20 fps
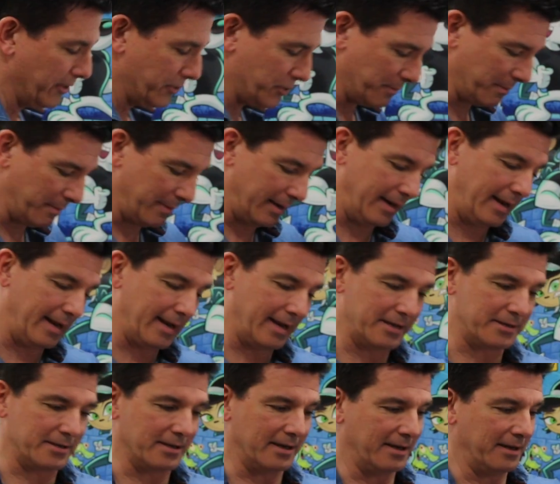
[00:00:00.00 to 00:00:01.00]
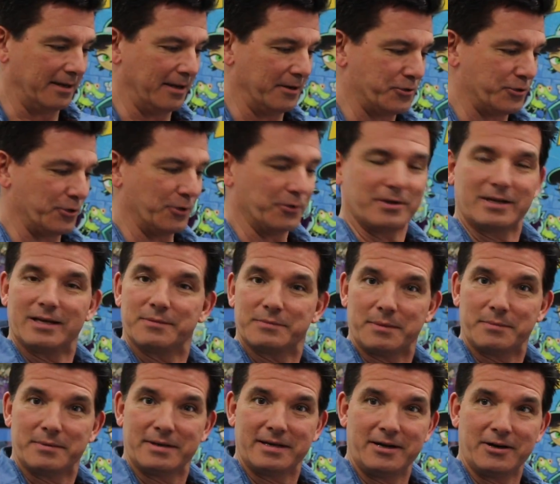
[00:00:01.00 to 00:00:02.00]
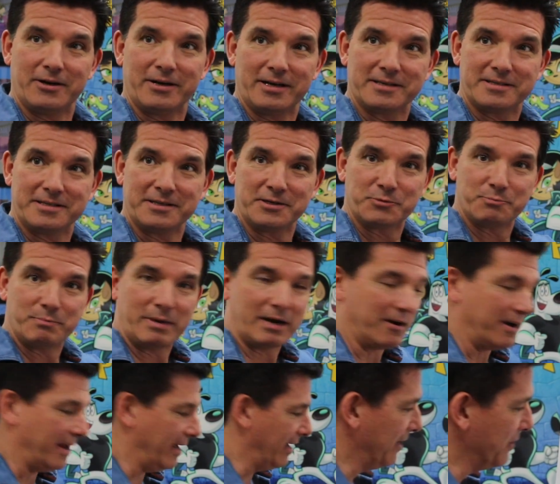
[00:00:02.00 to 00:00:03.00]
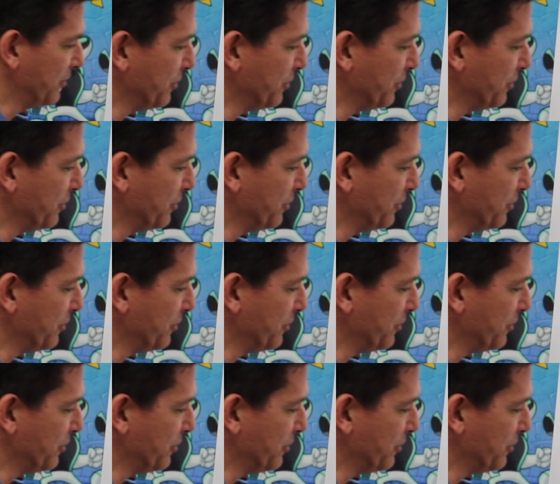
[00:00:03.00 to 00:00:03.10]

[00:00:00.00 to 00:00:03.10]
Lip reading: Superman has a shirt that comes up to here. You can see his bare hand.